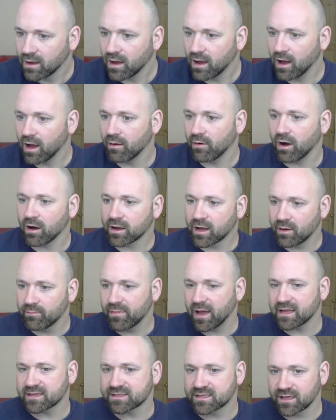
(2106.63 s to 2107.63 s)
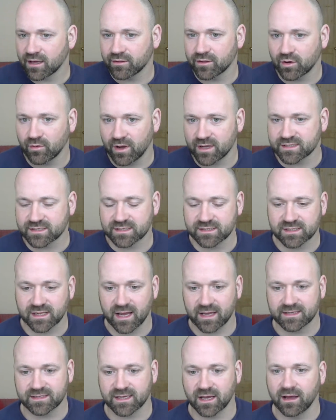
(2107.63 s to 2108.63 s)
I'll come back to the other questions
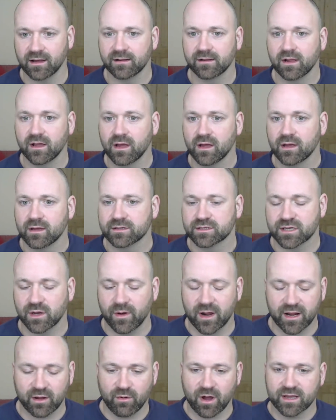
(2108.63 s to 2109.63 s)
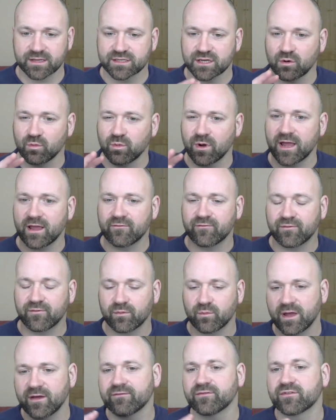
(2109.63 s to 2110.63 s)
later. So anyway, so
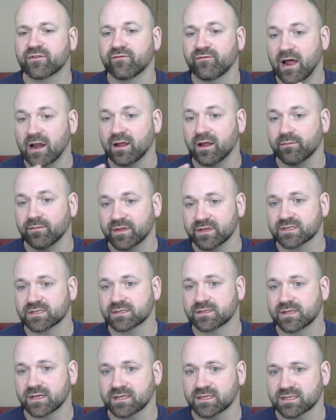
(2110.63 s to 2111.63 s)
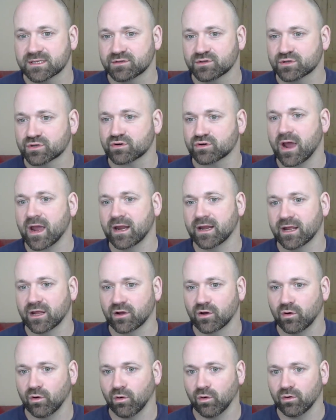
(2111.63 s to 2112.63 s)
we've developed this training
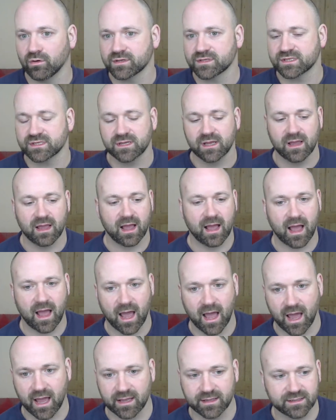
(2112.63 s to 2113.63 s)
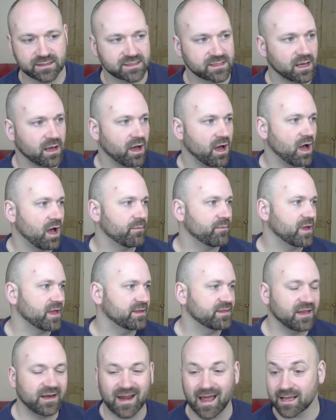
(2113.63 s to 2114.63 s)
course, and in
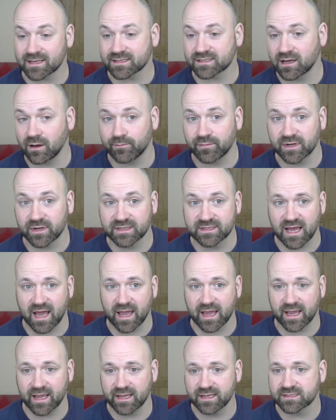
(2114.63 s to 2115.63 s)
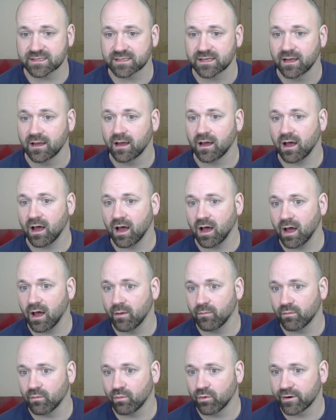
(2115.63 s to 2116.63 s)
the next couple of days,
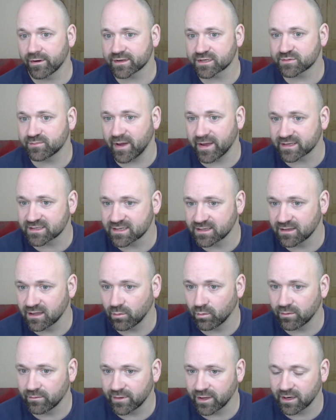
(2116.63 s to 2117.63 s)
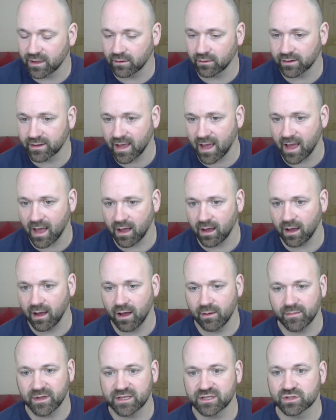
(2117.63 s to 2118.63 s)
we're expecting that it will get
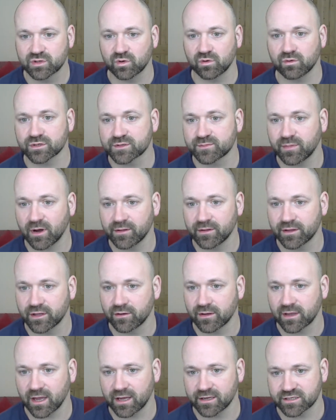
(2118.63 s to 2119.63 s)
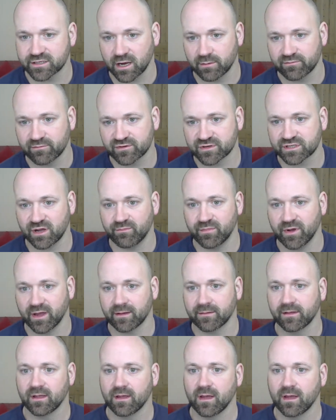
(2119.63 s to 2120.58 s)
endorsed by the UK Chamber of Shipping.